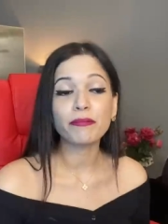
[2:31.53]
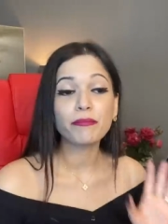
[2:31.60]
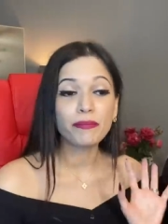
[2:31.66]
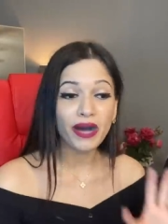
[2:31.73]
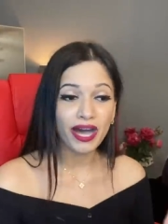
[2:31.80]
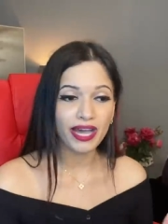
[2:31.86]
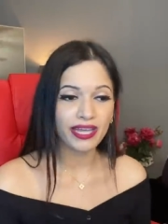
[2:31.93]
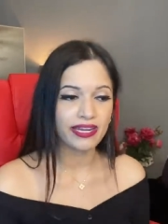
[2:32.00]

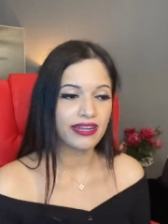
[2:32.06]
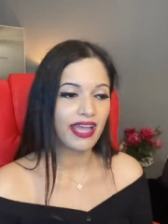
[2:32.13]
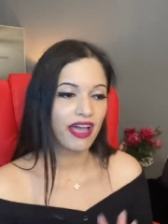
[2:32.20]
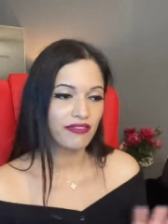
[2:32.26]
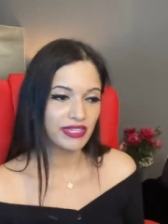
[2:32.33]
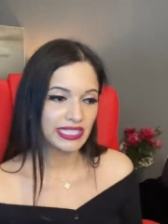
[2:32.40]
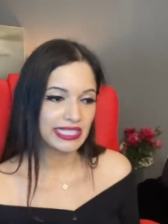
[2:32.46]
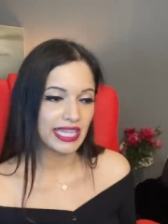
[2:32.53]
But
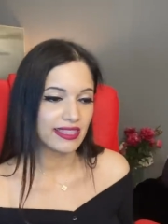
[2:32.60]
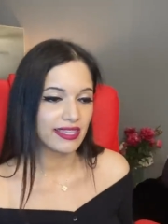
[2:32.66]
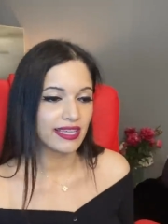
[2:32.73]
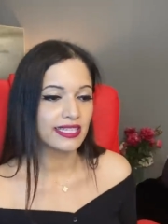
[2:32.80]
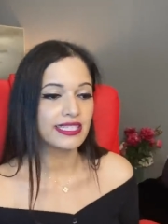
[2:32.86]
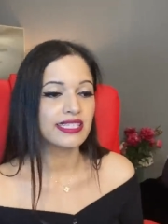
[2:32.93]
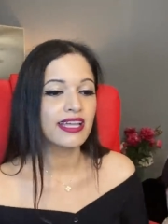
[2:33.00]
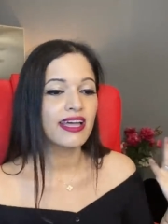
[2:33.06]
having said
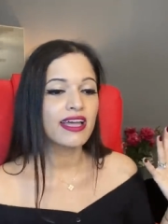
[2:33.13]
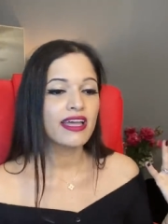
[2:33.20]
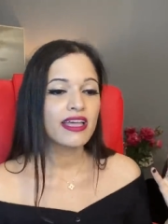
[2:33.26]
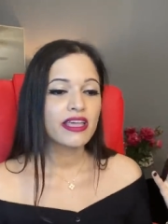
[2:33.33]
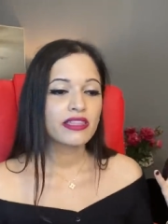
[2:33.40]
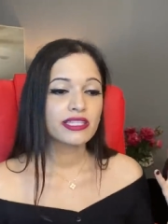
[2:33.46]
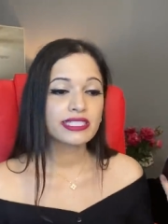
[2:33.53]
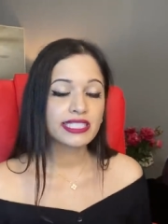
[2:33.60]
this,
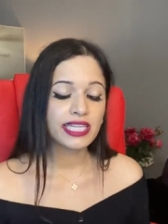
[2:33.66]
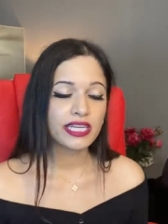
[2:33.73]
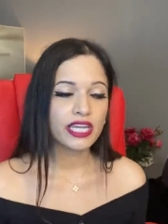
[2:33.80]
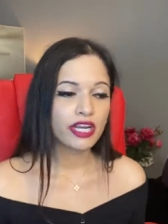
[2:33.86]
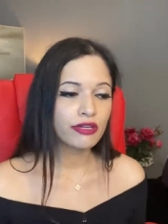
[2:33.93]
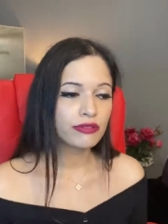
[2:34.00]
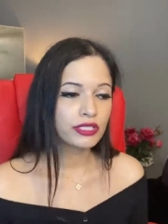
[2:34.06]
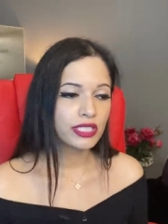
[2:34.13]
the
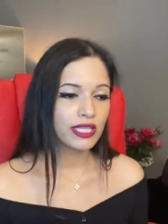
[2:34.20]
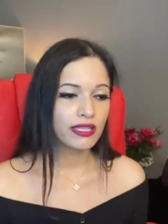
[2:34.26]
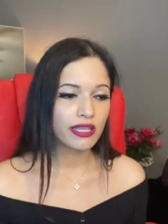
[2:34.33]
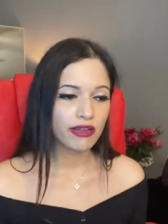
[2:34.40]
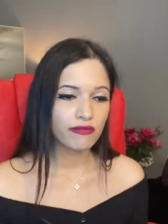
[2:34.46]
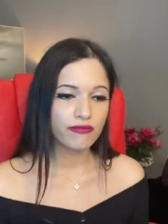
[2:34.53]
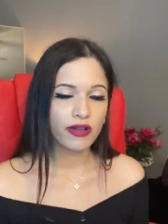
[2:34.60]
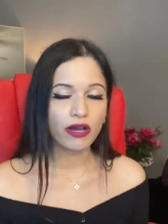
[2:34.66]
skincare routine that
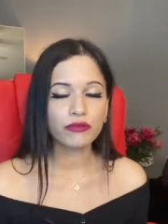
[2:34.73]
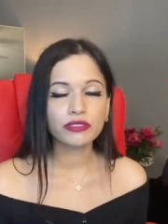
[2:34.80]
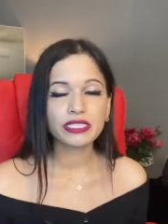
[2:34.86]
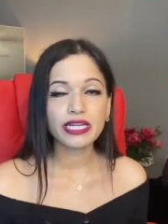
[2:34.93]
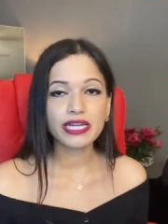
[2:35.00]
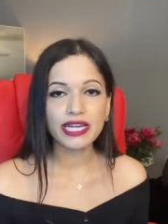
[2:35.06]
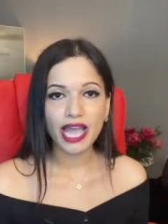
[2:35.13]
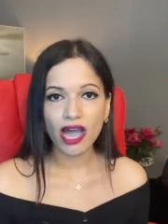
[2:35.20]
I found
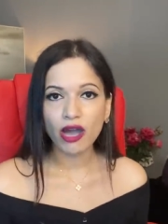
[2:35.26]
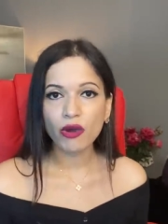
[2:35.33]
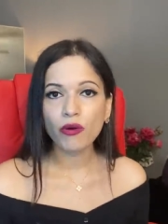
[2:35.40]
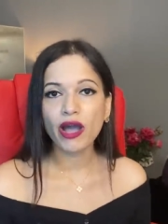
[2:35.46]
now,